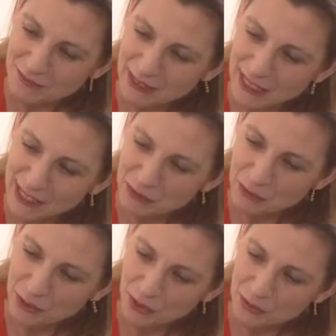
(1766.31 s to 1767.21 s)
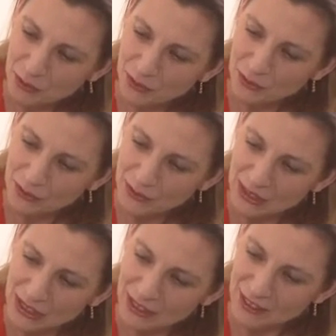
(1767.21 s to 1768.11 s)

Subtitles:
light purple